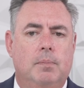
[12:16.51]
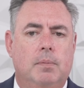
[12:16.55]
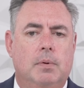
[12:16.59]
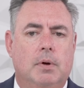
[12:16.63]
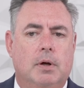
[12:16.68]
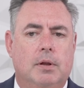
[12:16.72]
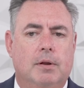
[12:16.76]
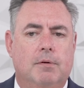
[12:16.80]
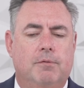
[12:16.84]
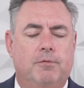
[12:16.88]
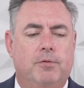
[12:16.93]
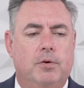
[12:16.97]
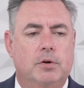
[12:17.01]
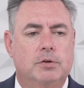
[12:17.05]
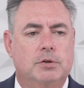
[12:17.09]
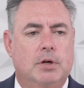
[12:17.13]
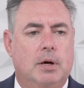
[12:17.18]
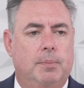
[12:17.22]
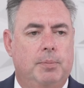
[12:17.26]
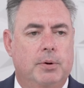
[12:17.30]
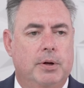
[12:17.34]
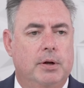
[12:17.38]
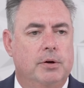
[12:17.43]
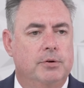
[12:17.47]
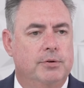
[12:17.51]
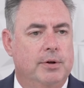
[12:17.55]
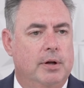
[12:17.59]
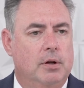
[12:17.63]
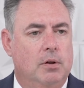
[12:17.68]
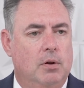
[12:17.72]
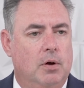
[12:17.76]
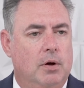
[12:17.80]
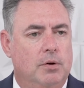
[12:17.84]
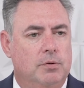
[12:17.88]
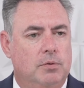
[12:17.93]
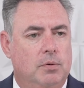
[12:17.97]
the first couple years out
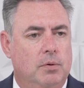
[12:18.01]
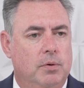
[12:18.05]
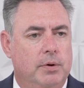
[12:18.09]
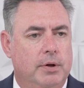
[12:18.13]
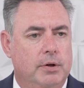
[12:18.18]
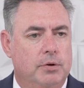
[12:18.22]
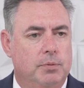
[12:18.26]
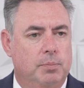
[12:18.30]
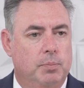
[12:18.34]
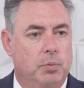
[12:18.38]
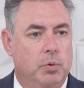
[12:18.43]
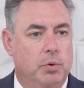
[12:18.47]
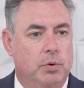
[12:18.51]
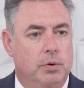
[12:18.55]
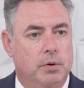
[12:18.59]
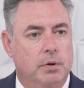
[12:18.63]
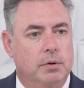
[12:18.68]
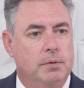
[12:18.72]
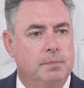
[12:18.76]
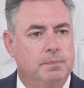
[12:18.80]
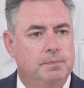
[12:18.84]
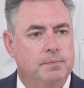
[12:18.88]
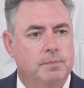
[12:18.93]
of law school is brutal,